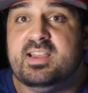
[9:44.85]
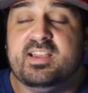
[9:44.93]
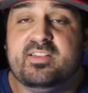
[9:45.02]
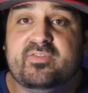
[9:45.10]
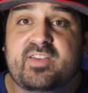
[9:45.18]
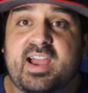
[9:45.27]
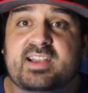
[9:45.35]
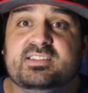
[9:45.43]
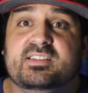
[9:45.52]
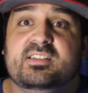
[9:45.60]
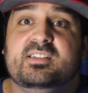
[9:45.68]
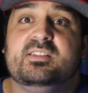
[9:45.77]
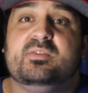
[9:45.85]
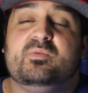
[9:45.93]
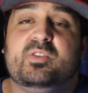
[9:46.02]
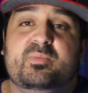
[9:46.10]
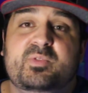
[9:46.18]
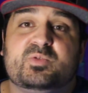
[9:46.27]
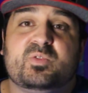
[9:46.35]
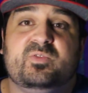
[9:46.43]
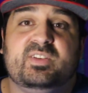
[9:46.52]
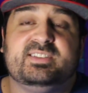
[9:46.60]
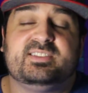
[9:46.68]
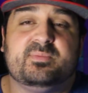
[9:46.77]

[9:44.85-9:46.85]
In fact, with mutual funds,